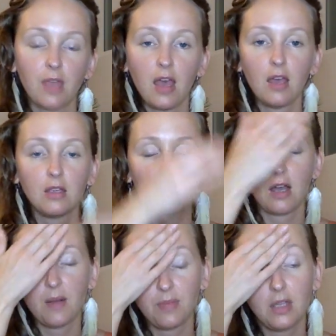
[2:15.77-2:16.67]
And
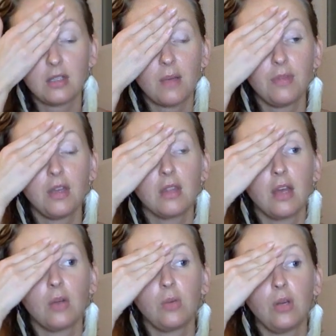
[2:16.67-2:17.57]
that's something
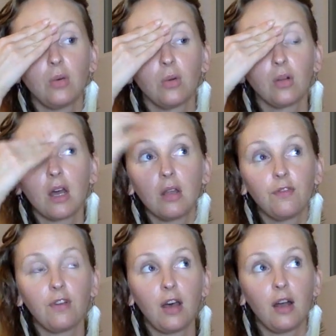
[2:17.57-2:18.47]
that we all kind of
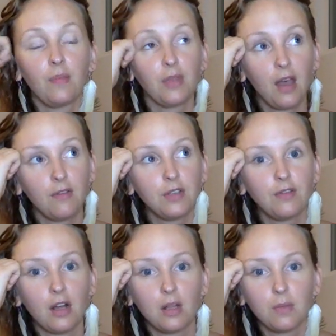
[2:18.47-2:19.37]
have
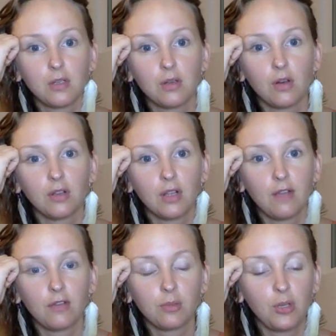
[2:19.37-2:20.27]
developed on the
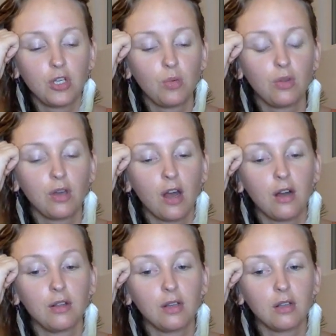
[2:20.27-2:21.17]
level, especially with the
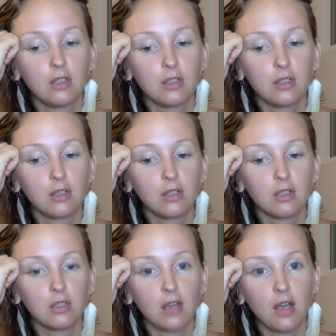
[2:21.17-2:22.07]
current narcissistic
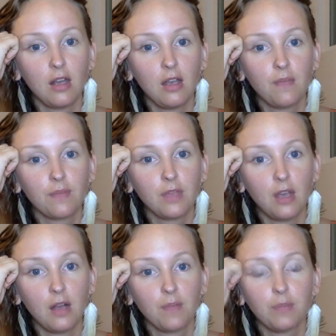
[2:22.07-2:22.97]
society.
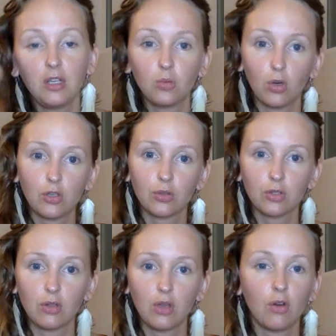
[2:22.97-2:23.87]
Yeah, please watch
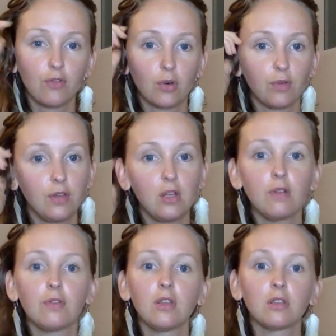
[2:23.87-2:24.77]
also the overall video
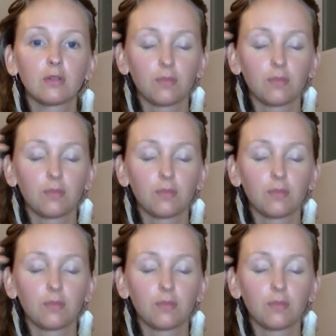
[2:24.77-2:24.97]
for this.